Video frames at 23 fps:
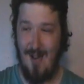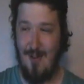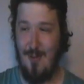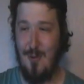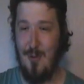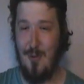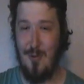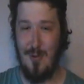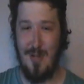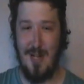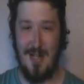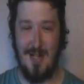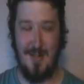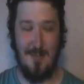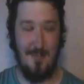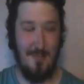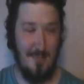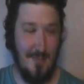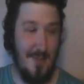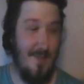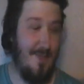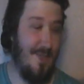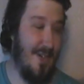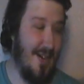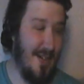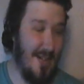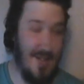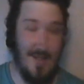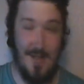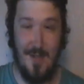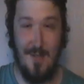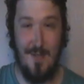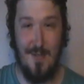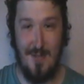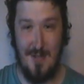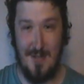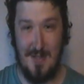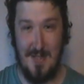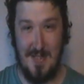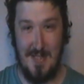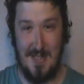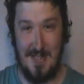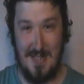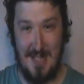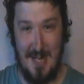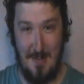Ooh, and I'm very looking forward to
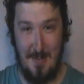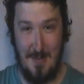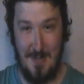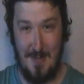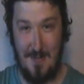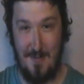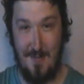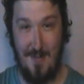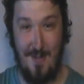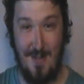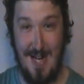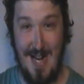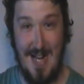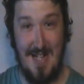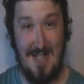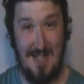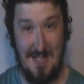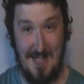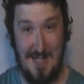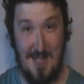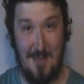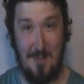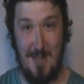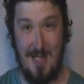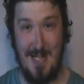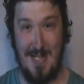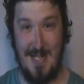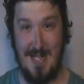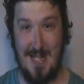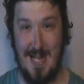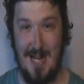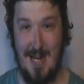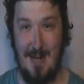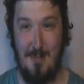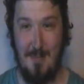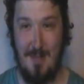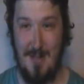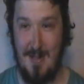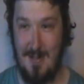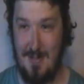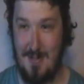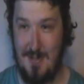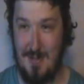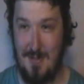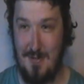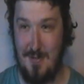this game. This is a very anticipated game.
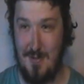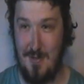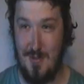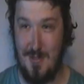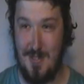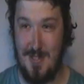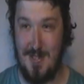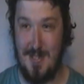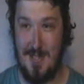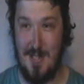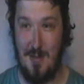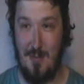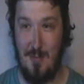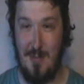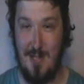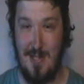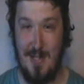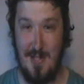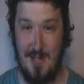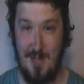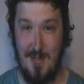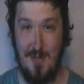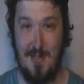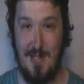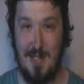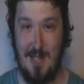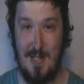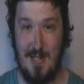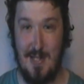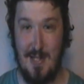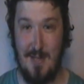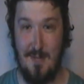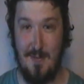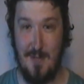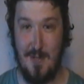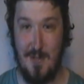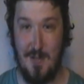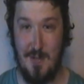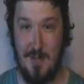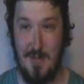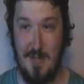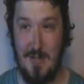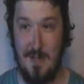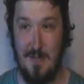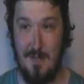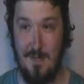It's of course to celebrate the 30th
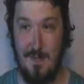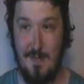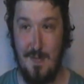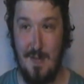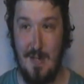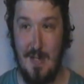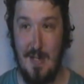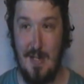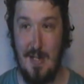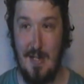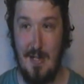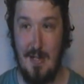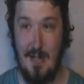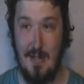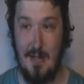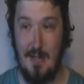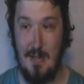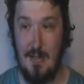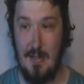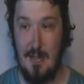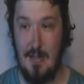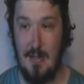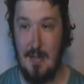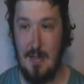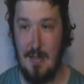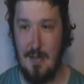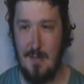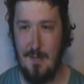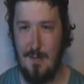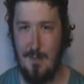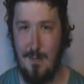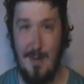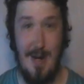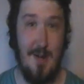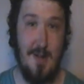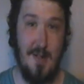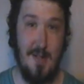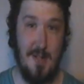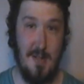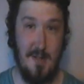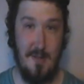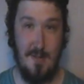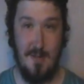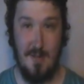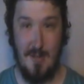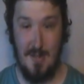anniversary of
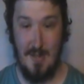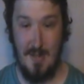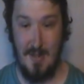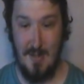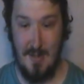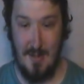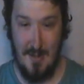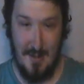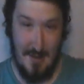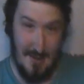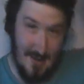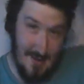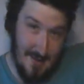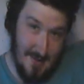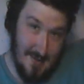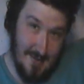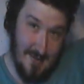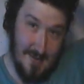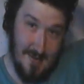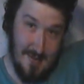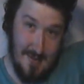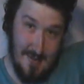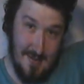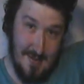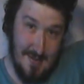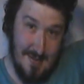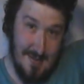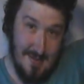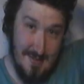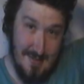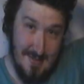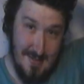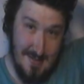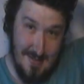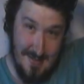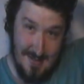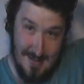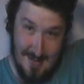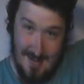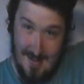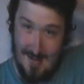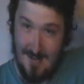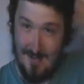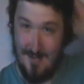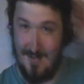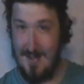Mario, and
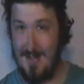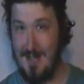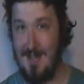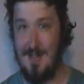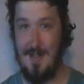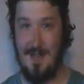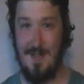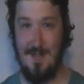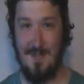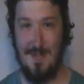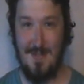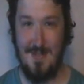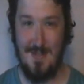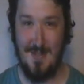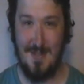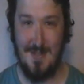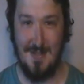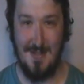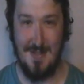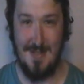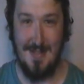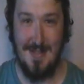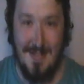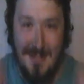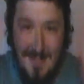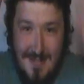yeah, really looking forward to it.